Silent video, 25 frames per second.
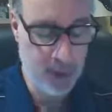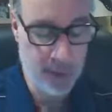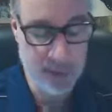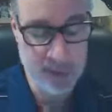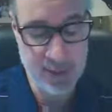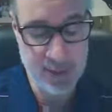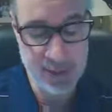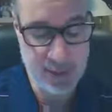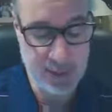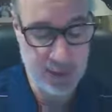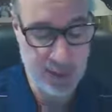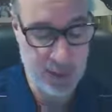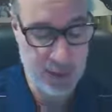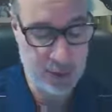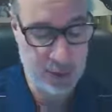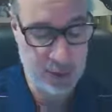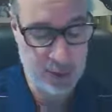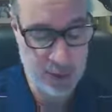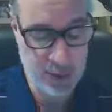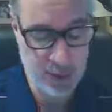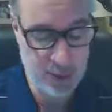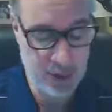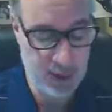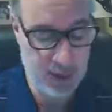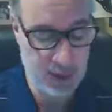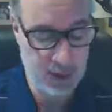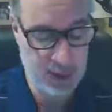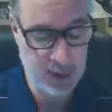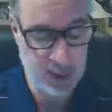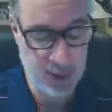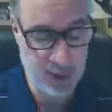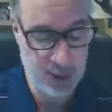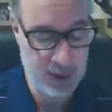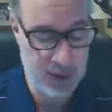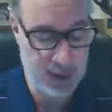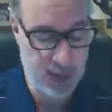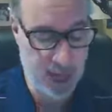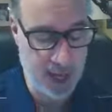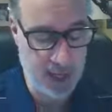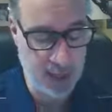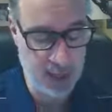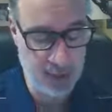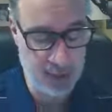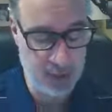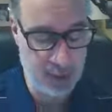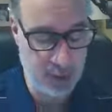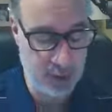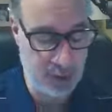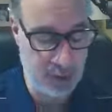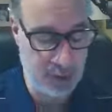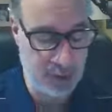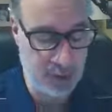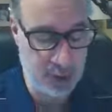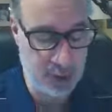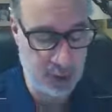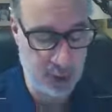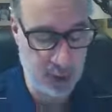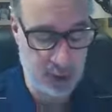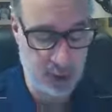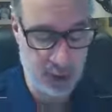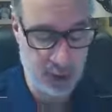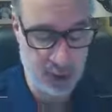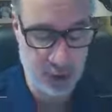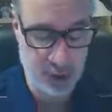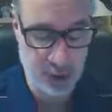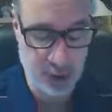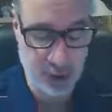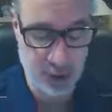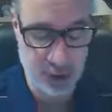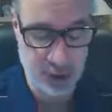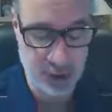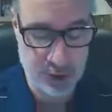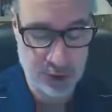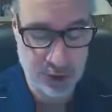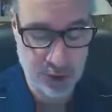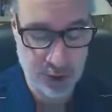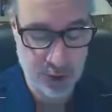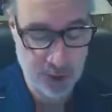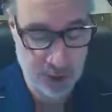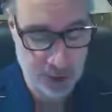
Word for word: And then the last one in this run is Attitude, the choice is yours.